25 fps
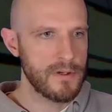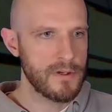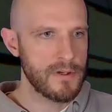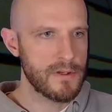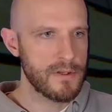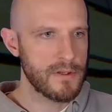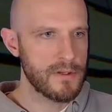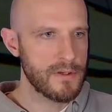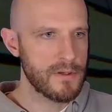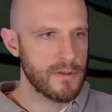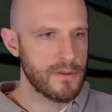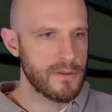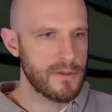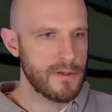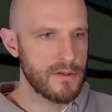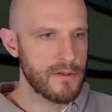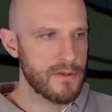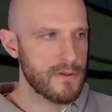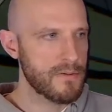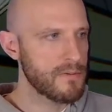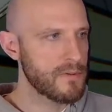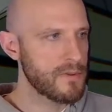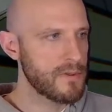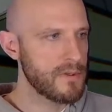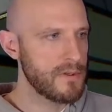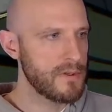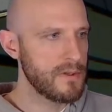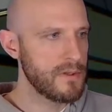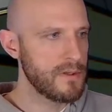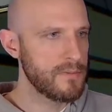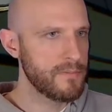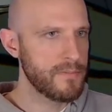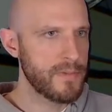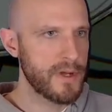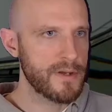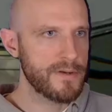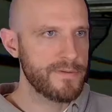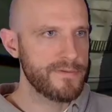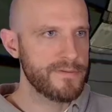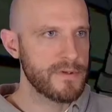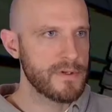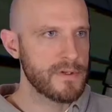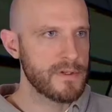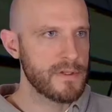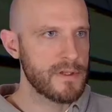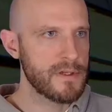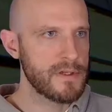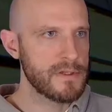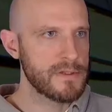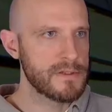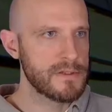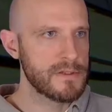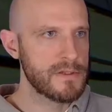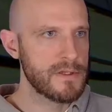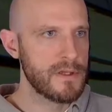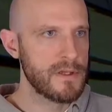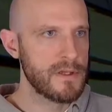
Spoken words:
I could look at things with the magnifying glass.